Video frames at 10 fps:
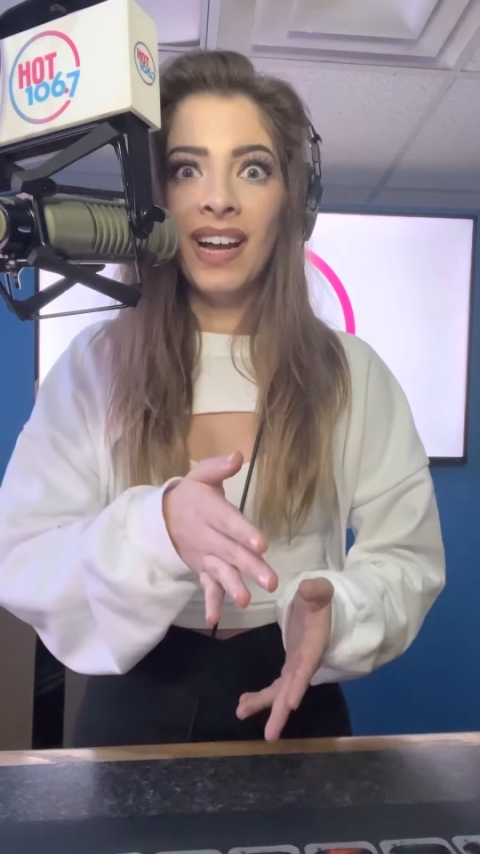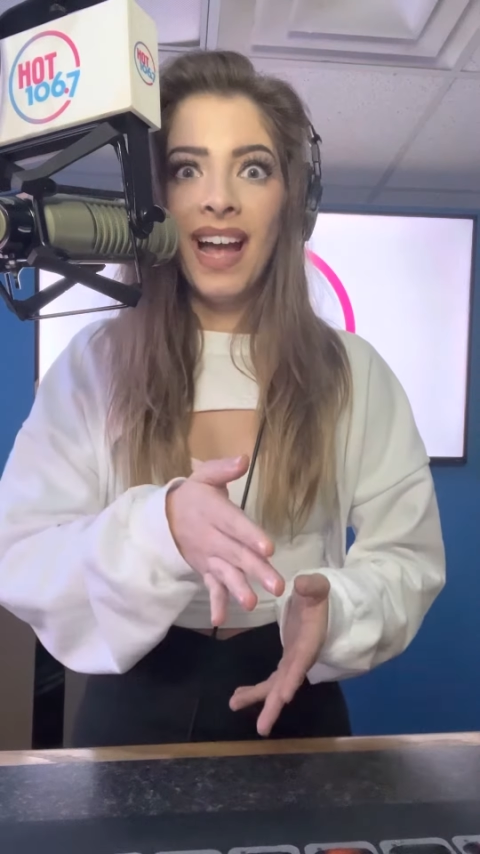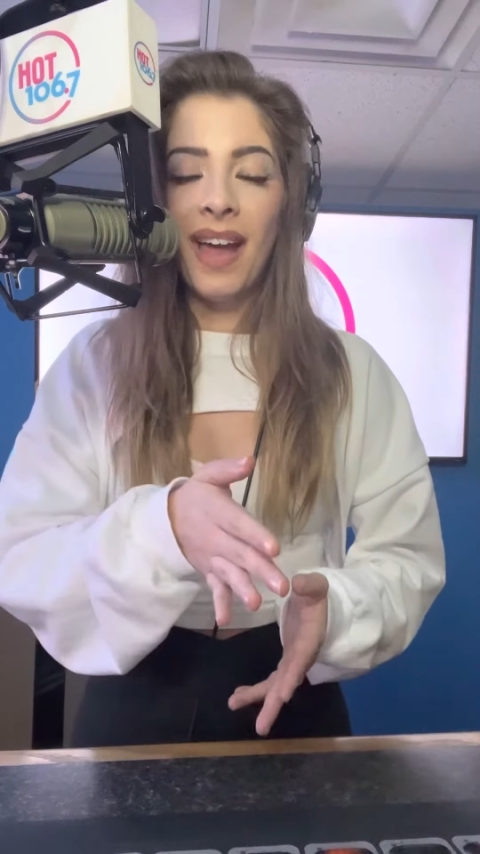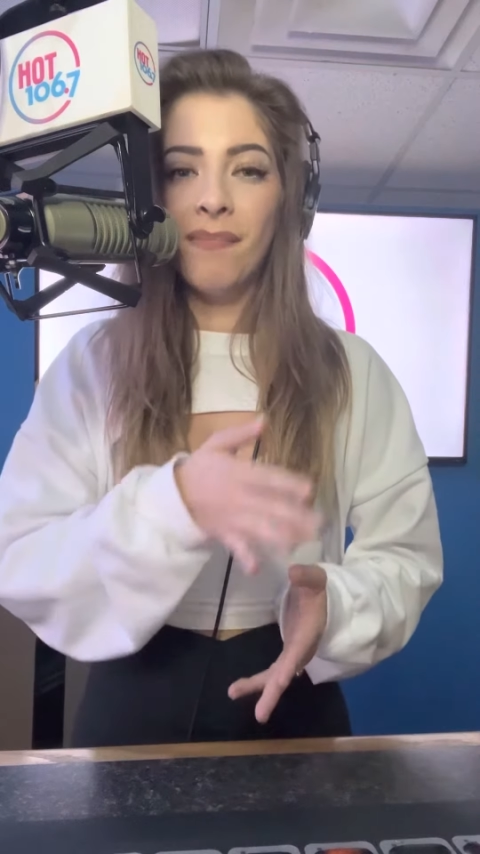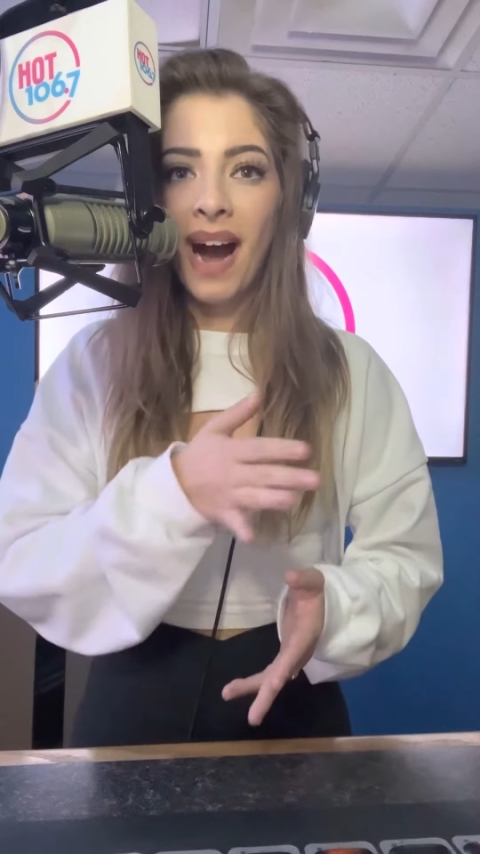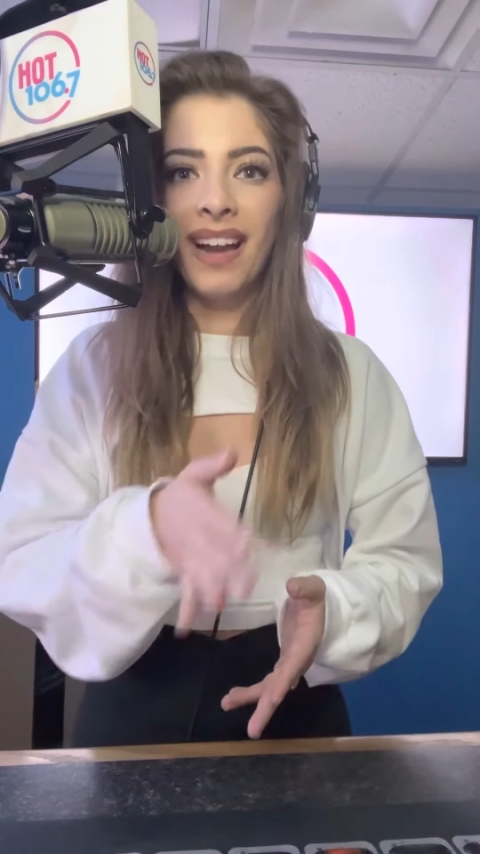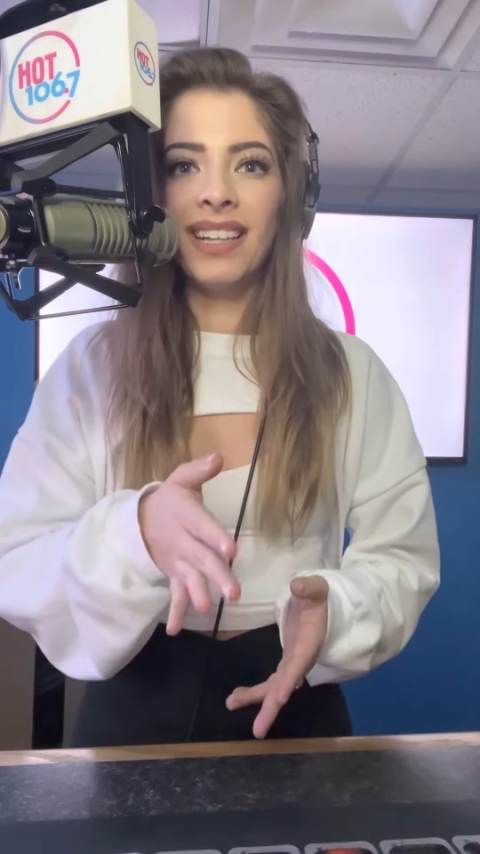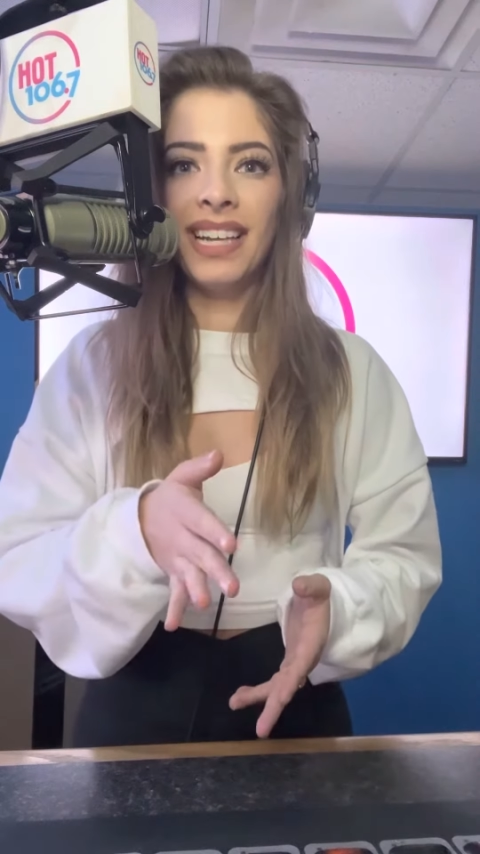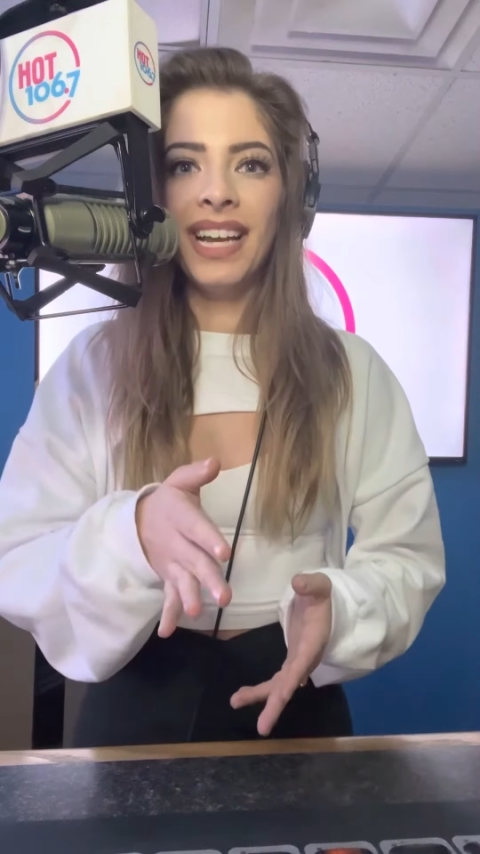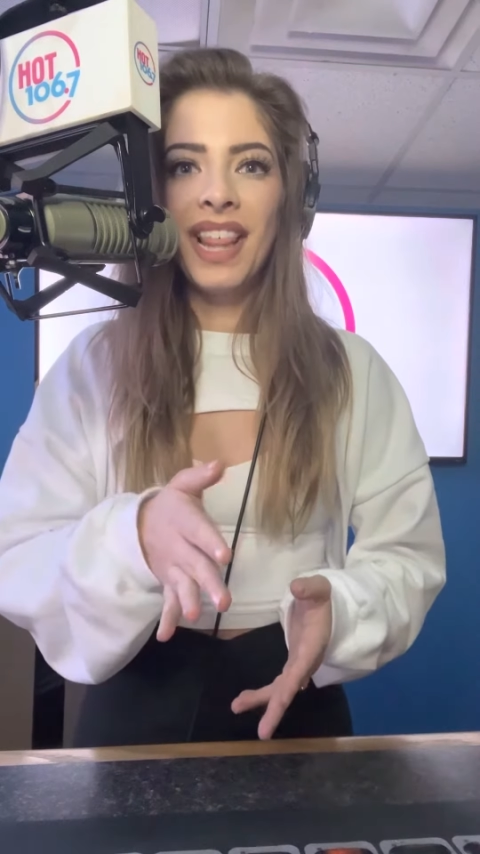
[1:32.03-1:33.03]
And
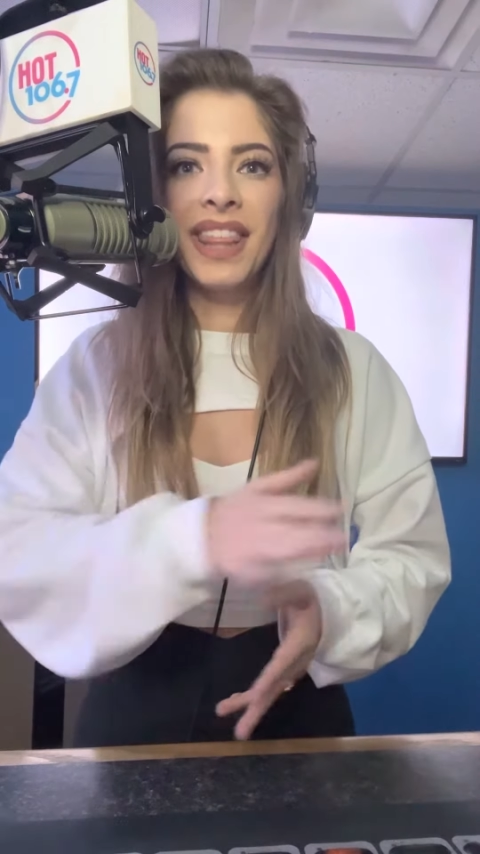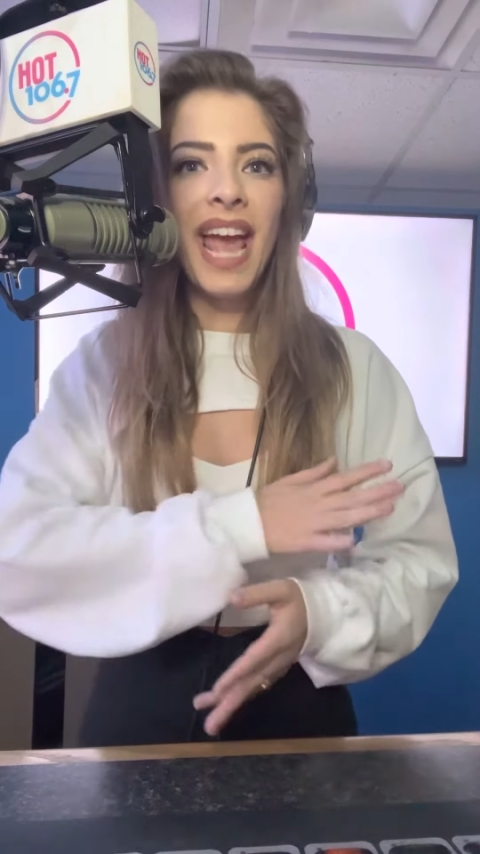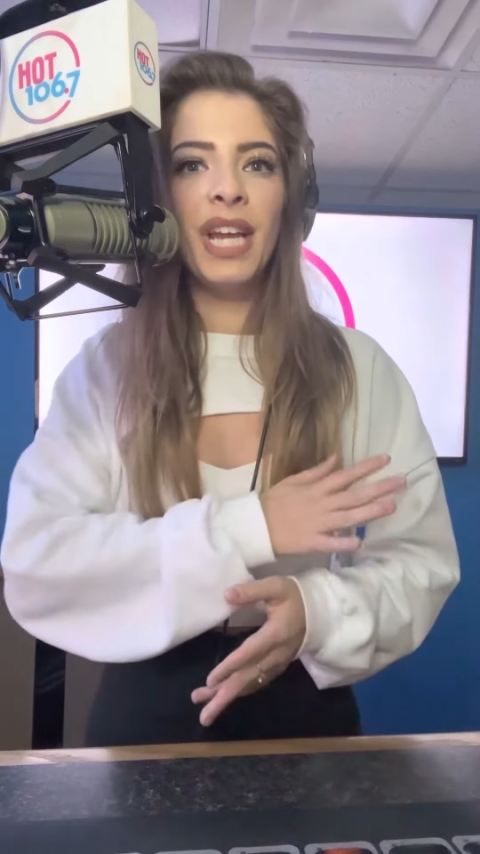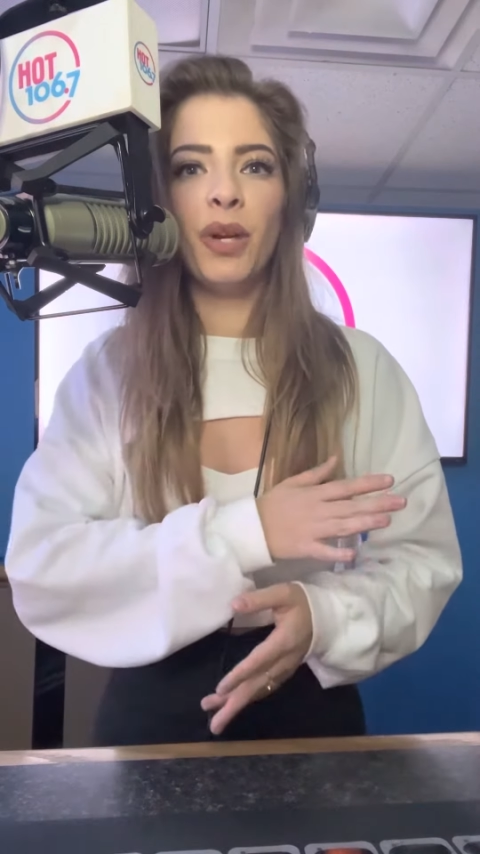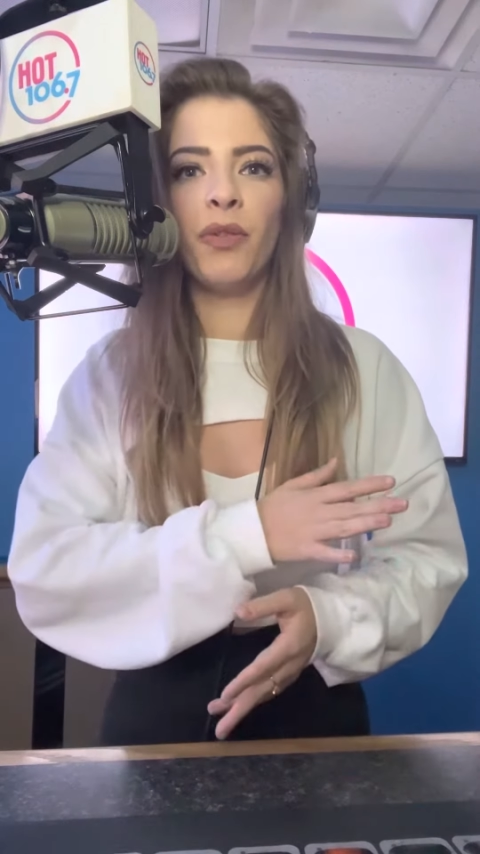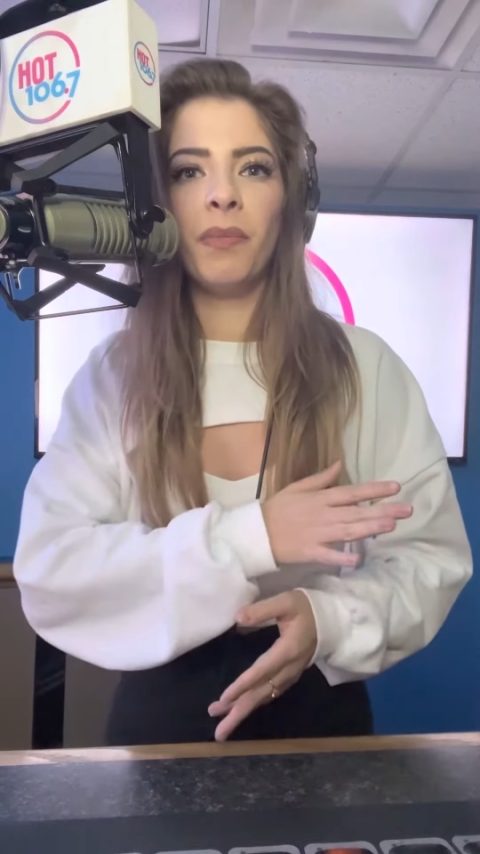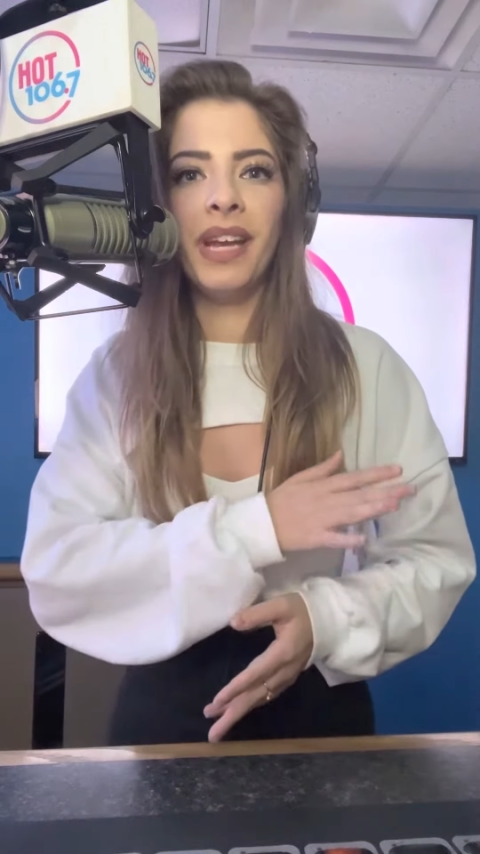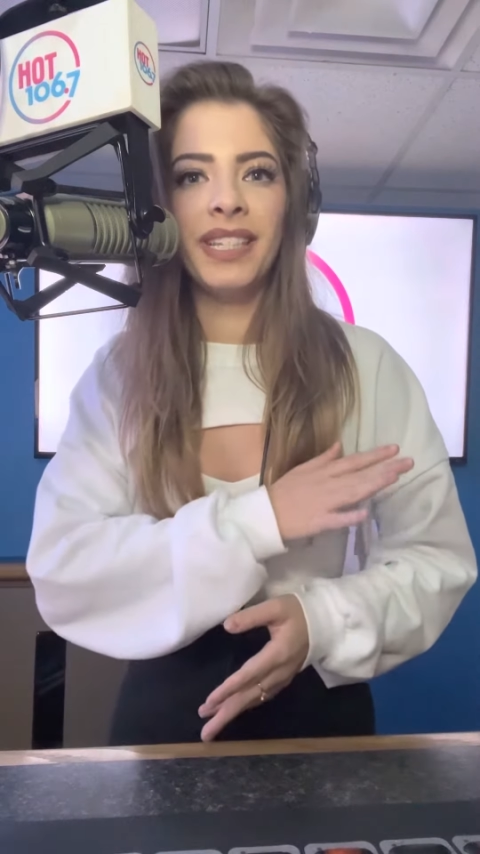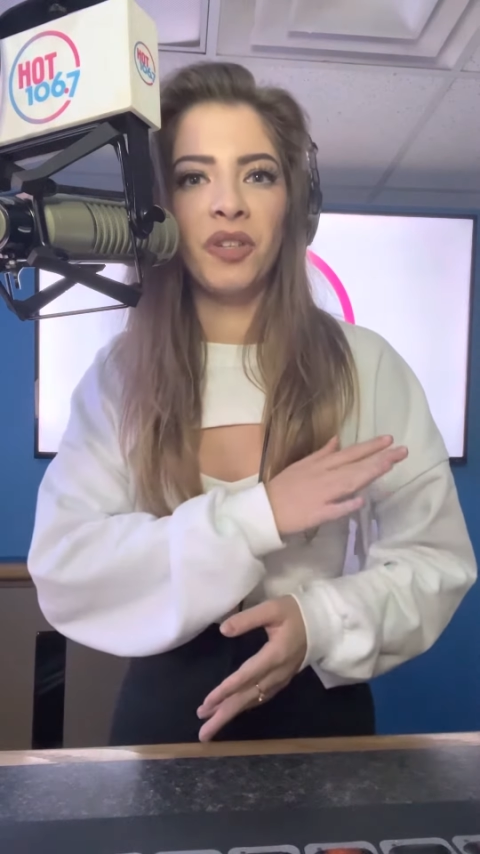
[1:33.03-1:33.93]
Miley, thank you for being such